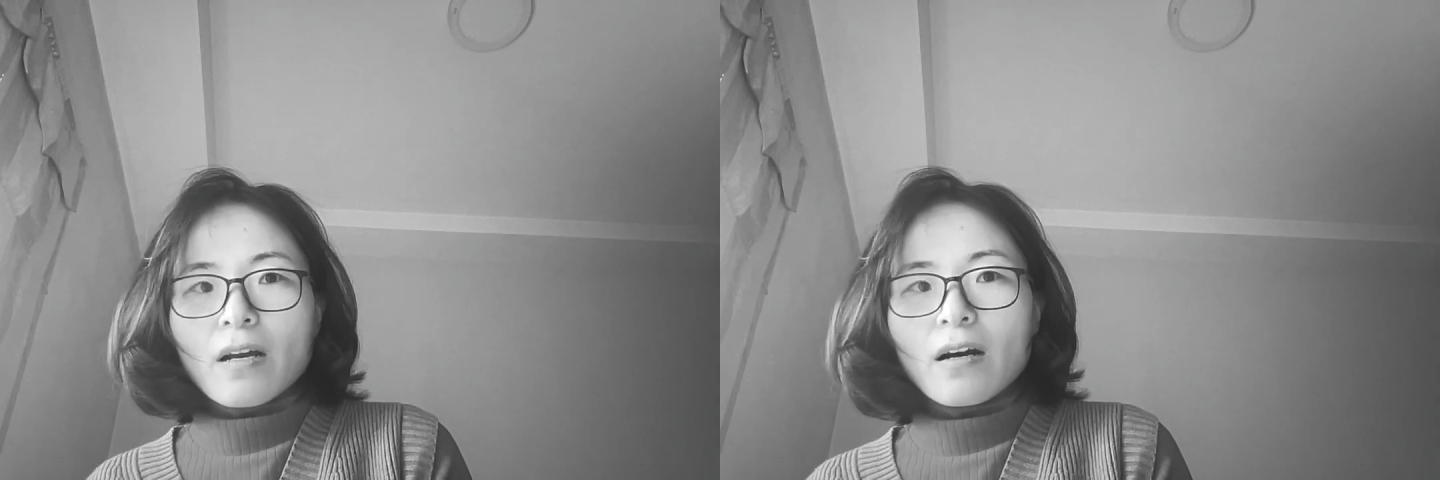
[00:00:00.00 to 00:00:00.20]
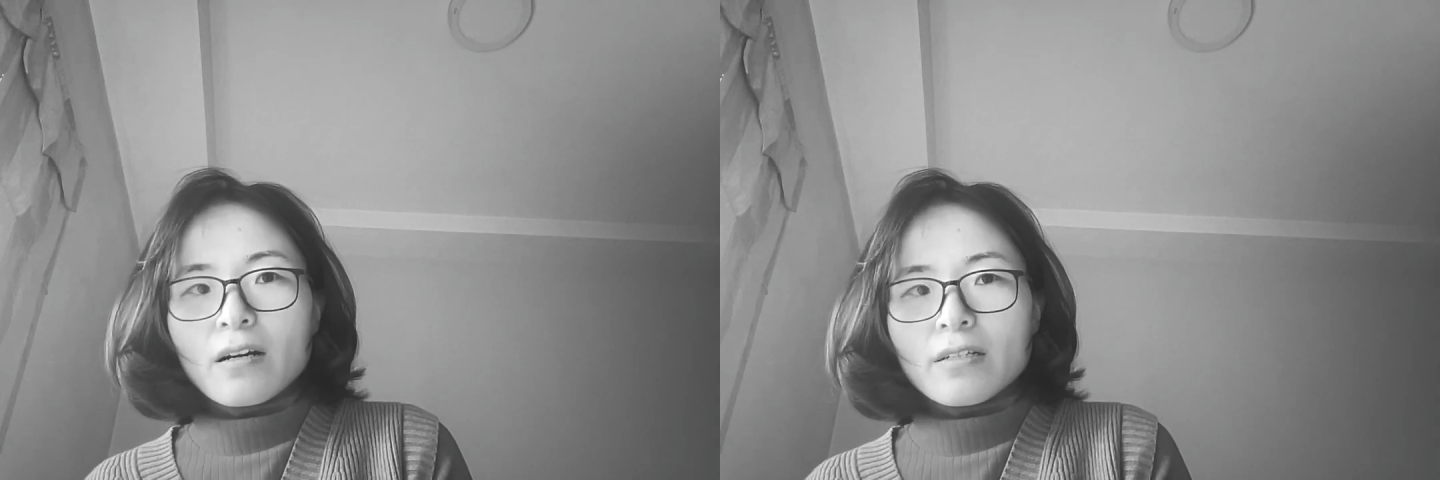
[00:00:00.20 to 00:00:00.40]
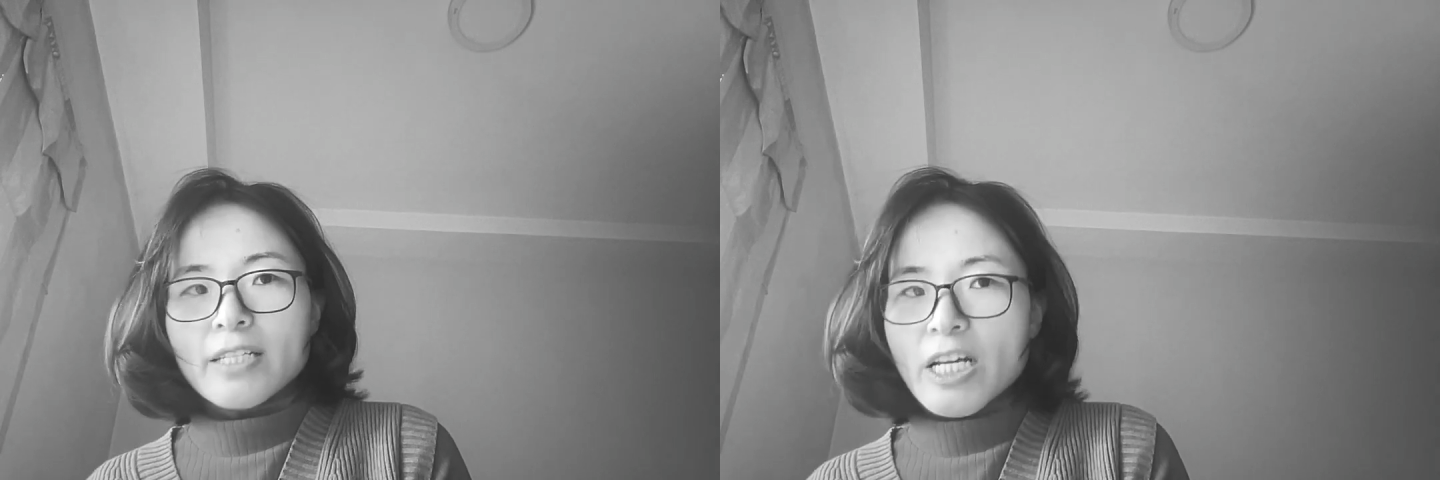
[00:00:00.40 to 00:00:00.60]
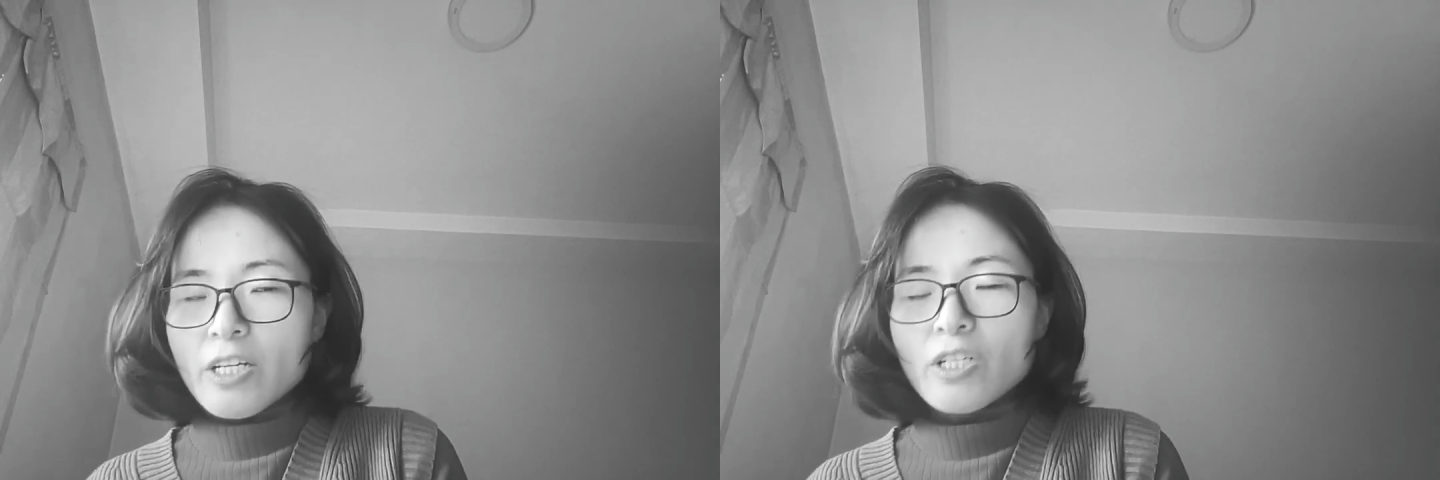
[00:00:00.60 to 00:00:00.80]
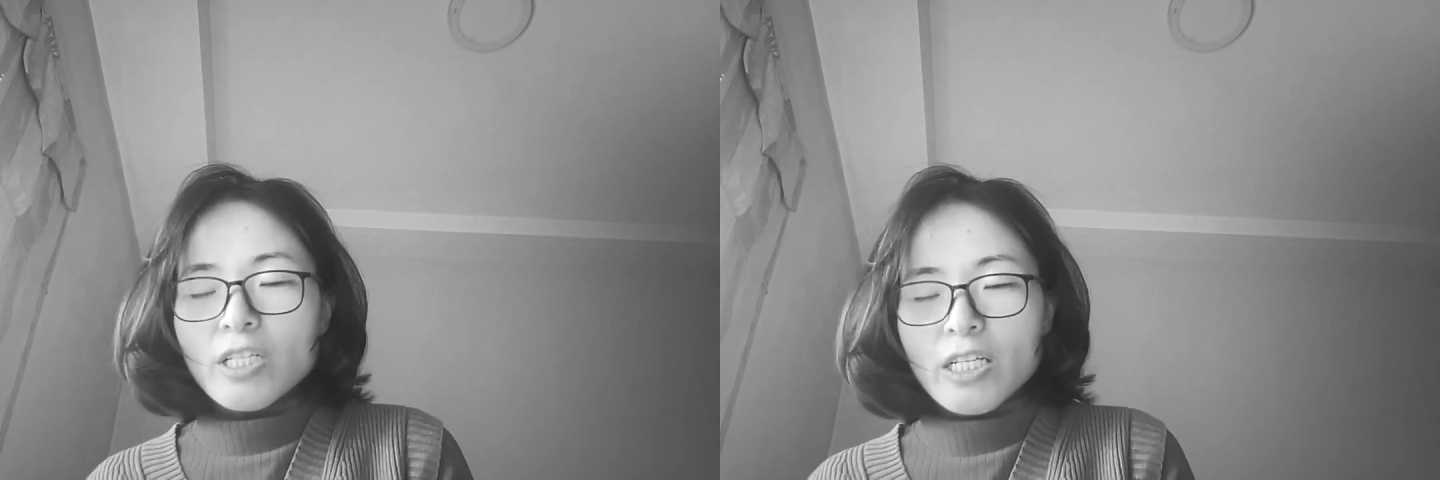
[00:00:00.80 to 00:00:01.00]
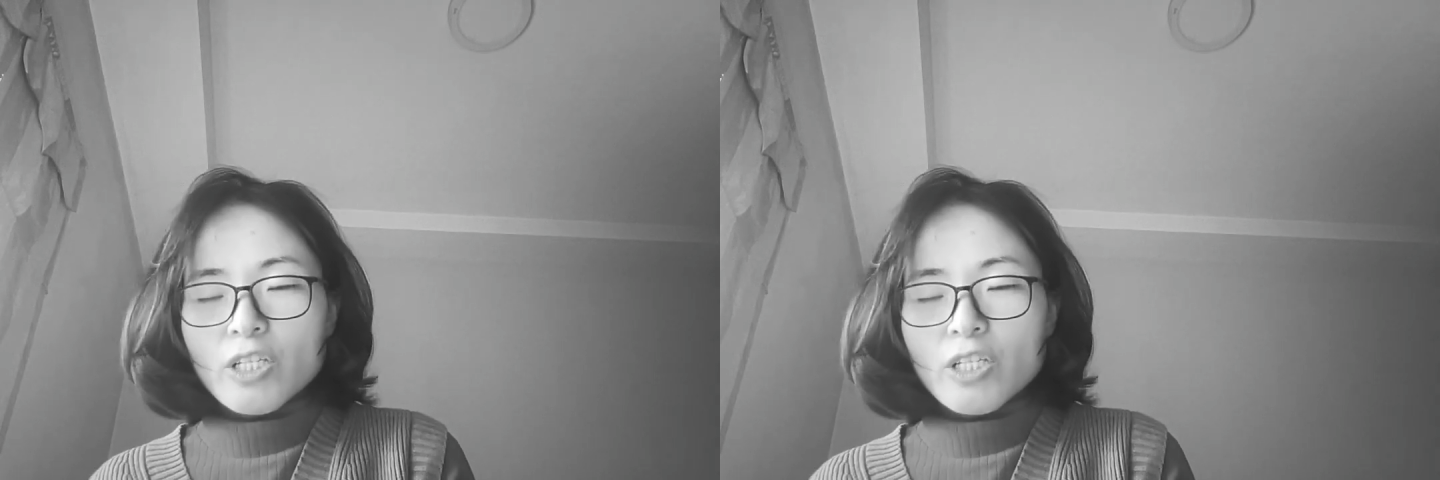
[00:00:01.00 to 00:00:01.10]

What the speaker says: a tendency